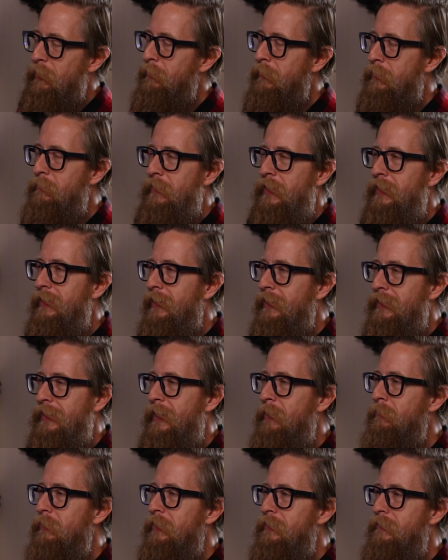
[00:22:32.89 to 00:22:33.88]
I'm like, man, I
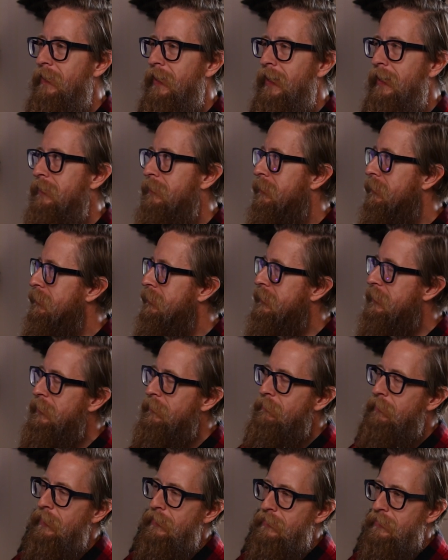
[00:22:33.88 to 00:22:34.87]
can't believe I had to
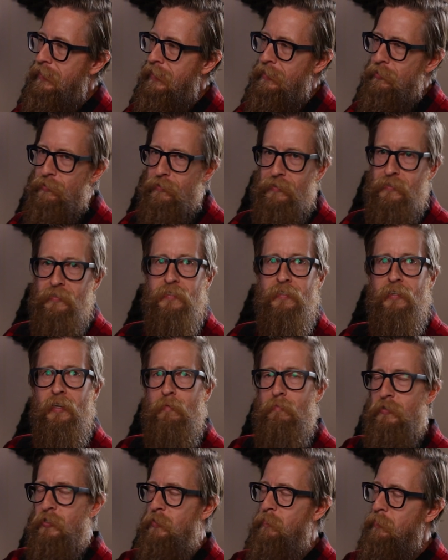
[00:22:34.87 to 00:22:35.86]
leave Los Angeles to
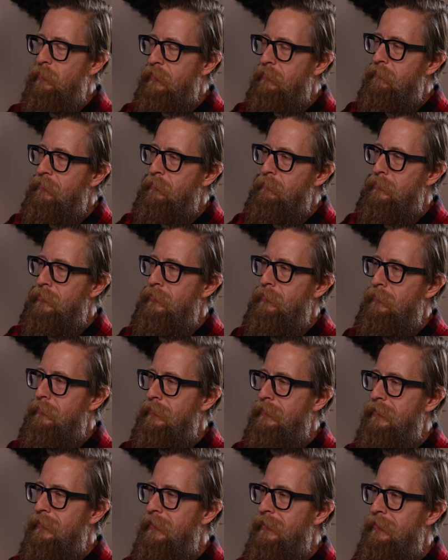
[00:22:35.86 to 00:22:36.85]
come to Springfield,
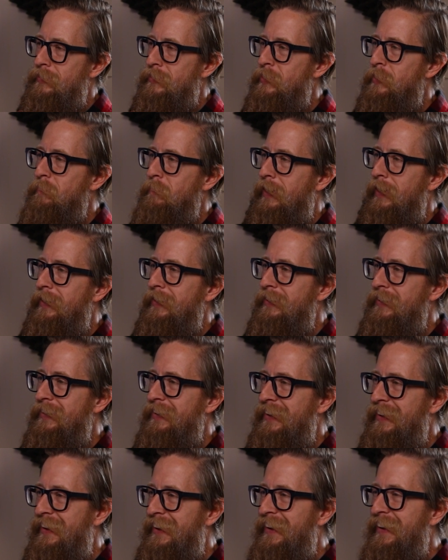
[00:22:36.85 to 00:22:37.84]
Missouri to get
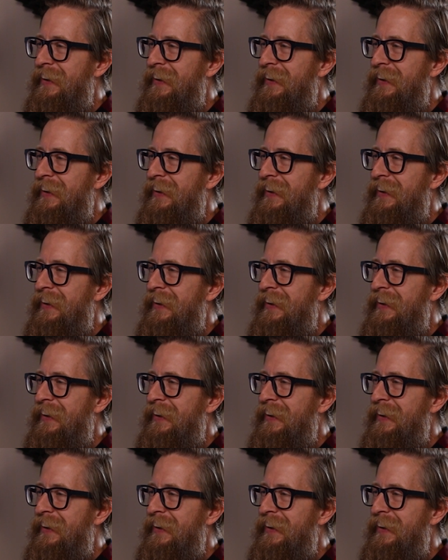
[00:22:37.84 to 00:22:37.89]
inspired.